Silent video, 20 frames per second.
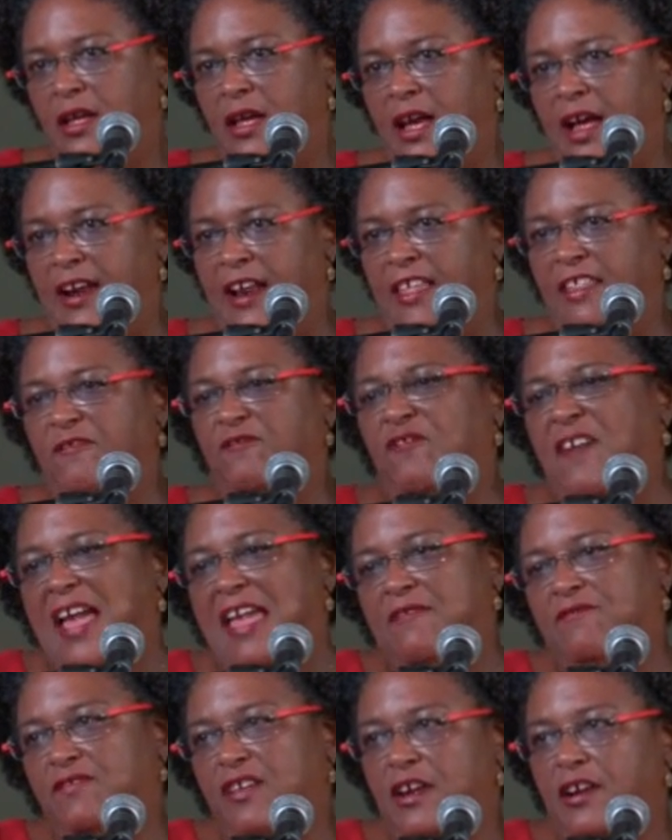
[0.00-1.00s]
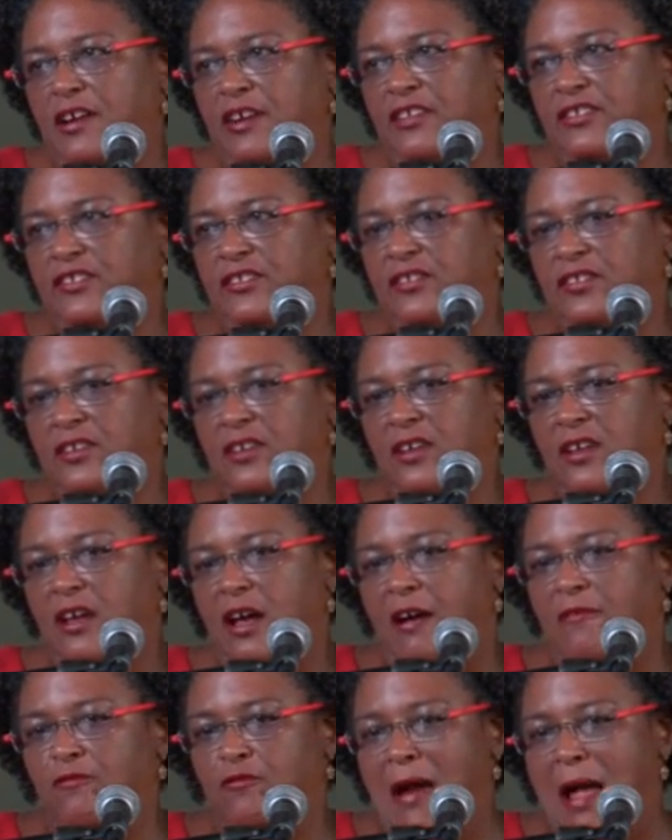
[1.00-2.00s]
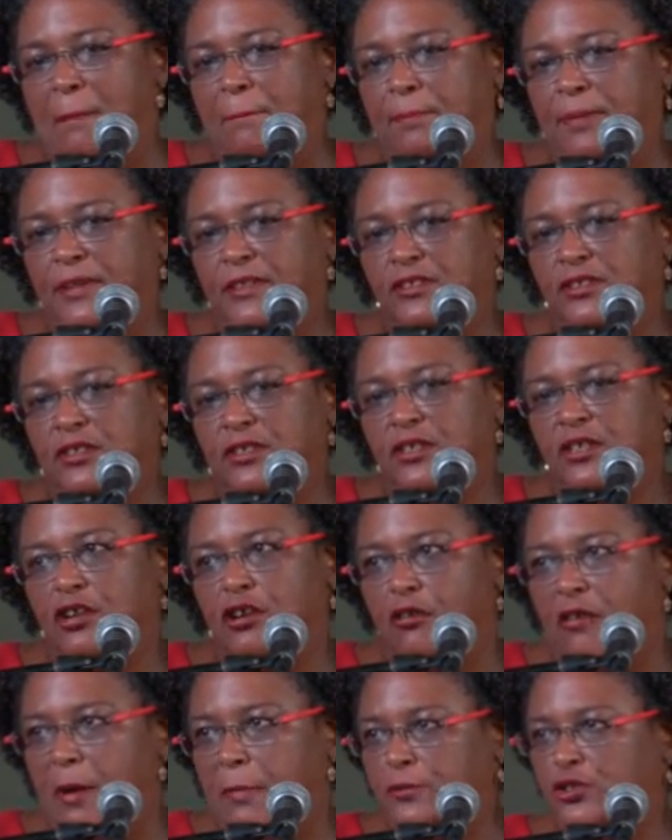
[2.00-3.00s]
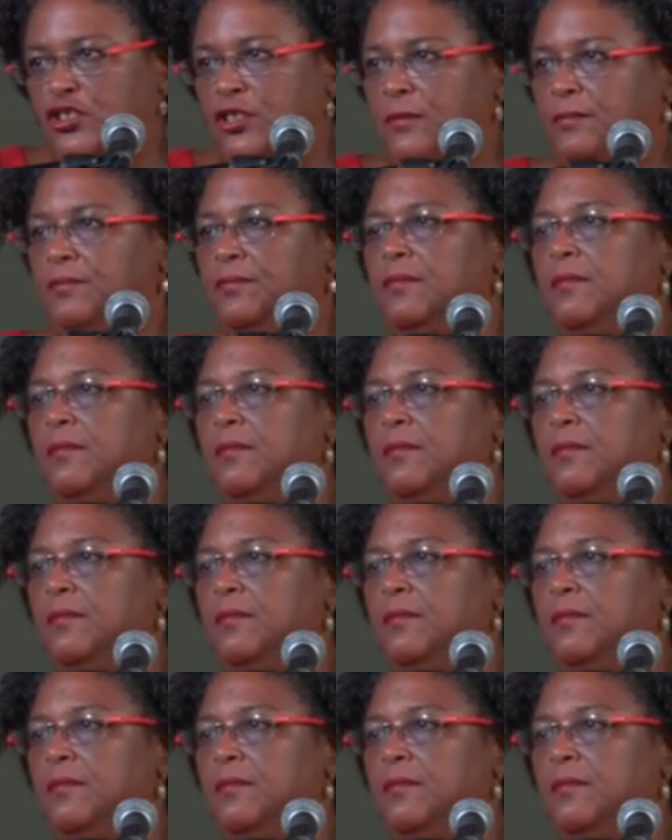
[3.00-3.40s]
another 5 years of rampant corruption.